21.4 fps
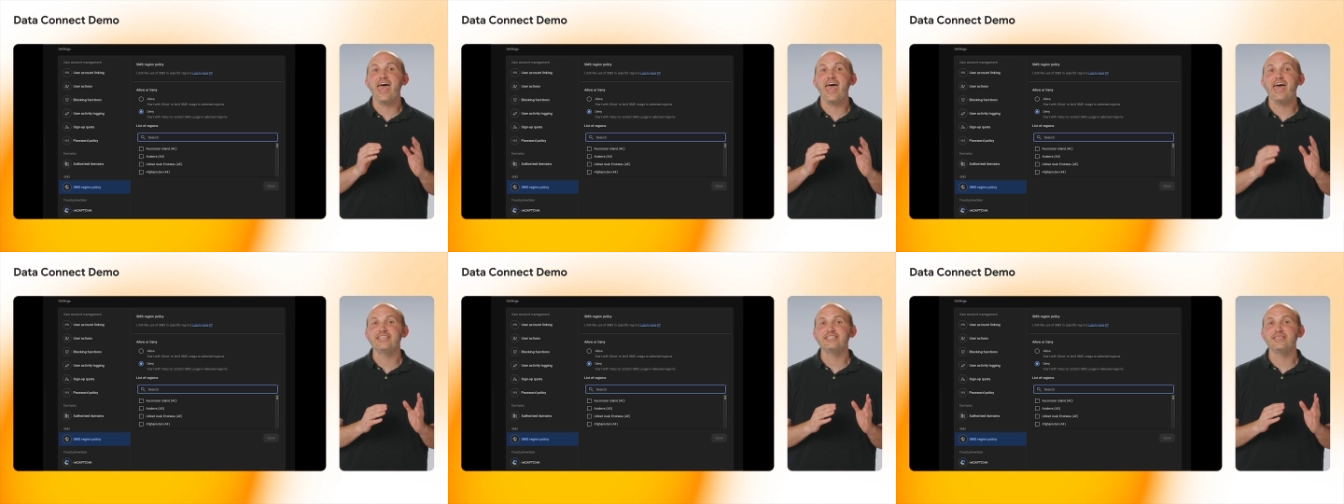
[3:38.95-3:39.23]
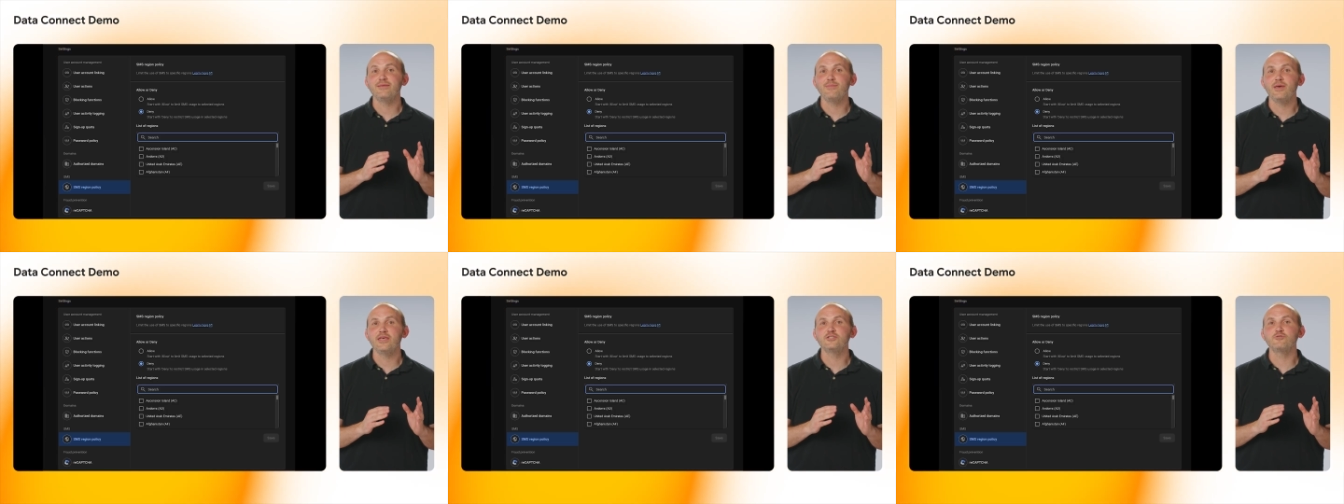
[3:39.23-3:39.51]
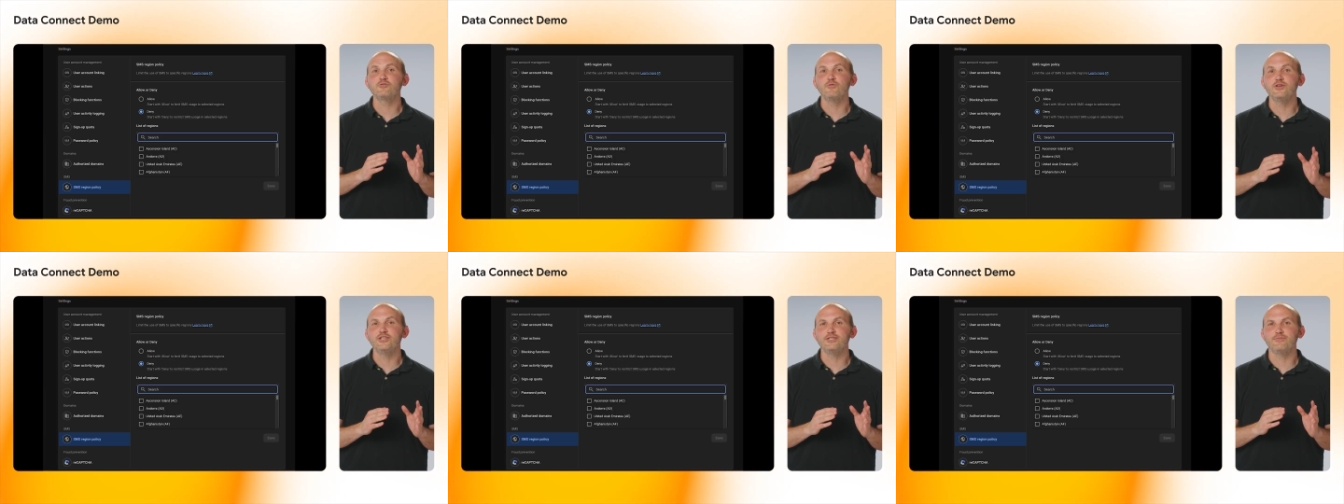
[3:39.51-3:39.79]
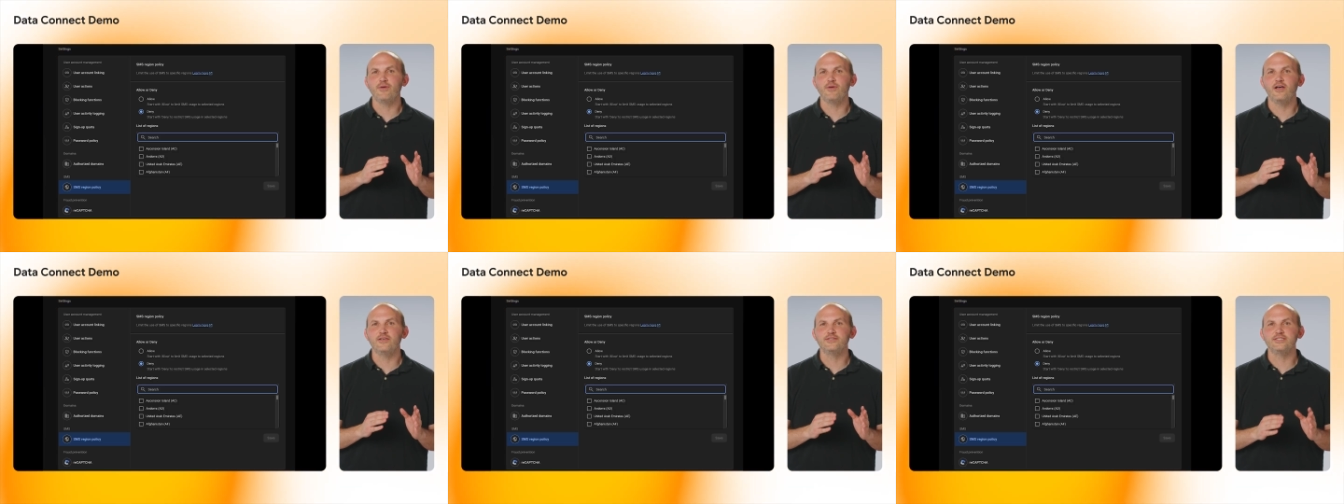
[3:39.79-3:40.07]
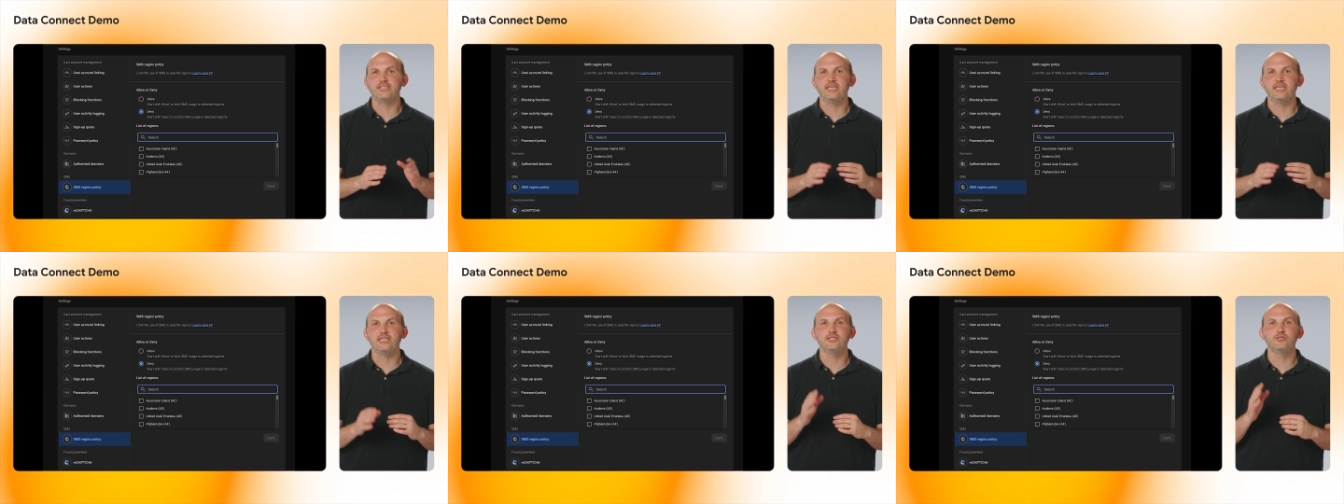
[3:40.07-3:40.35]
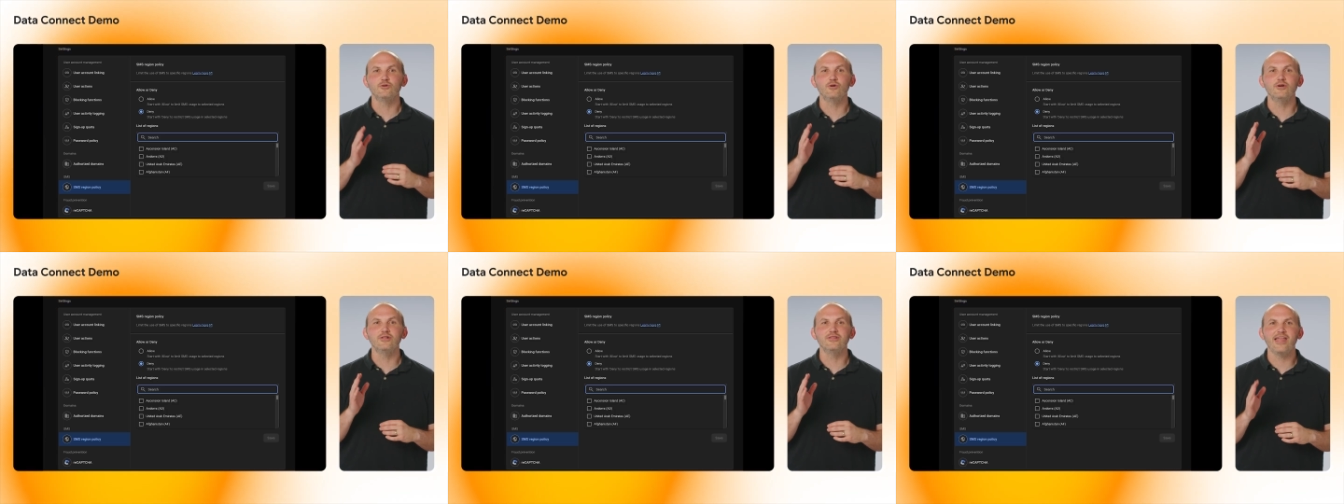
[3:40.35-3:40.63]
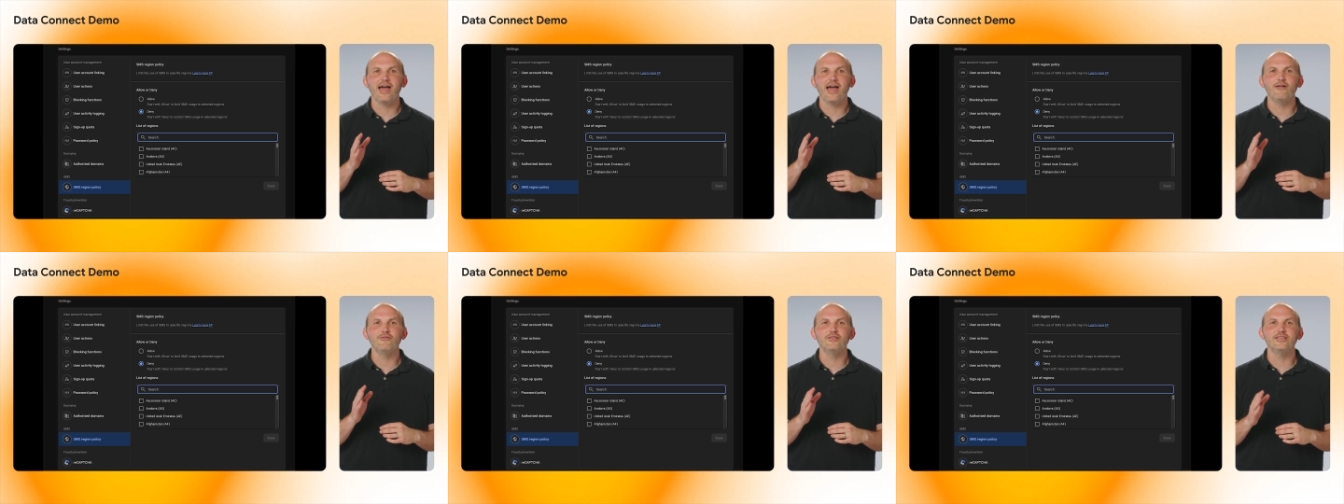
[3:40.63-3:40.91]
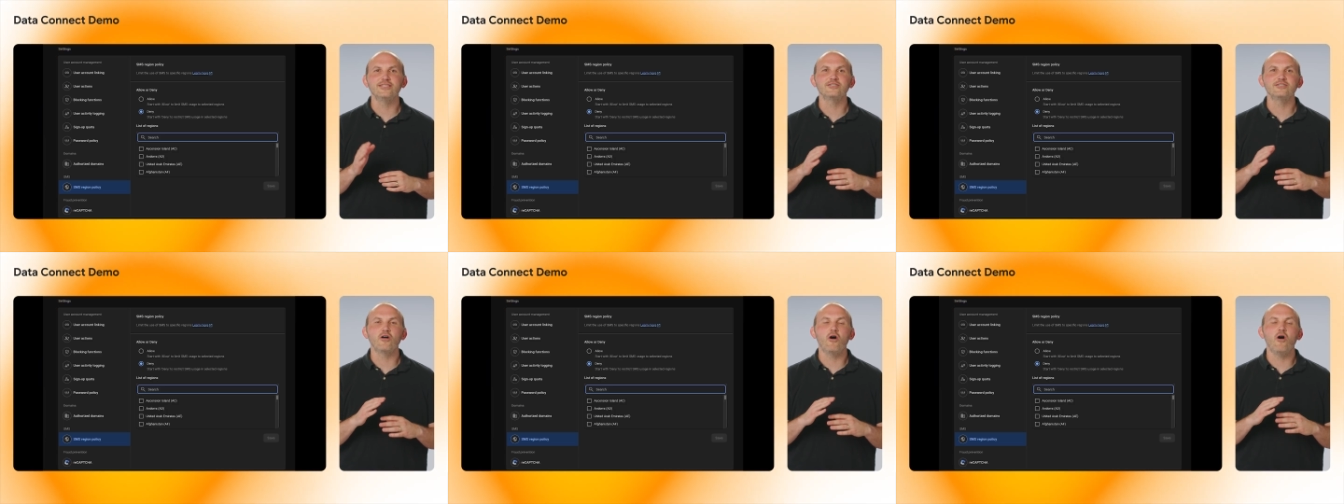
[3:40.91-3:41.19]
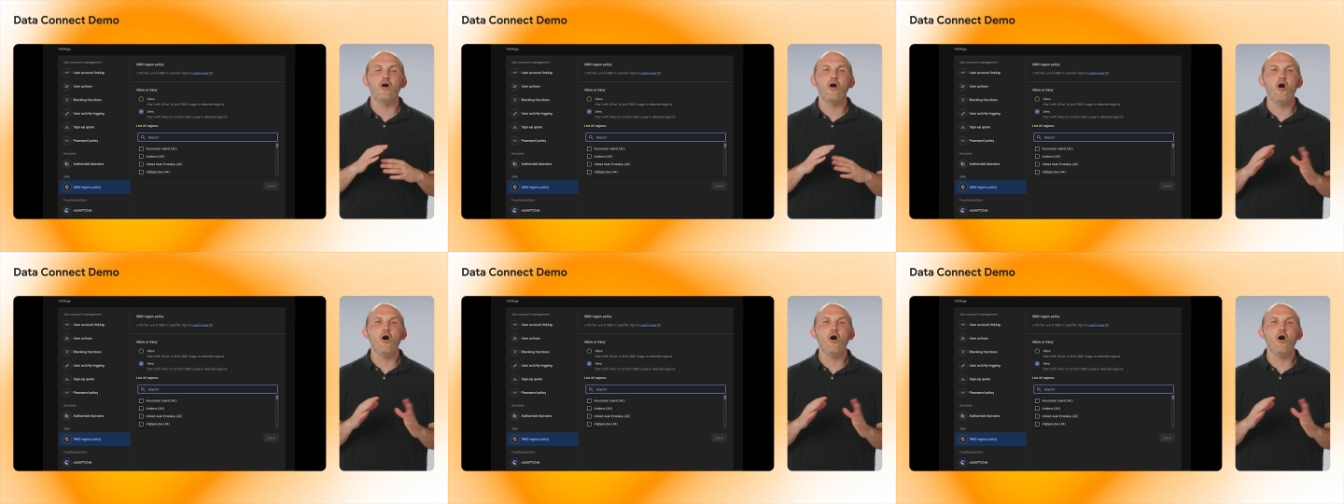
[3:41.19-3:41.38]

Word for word: SMS region policy to allow list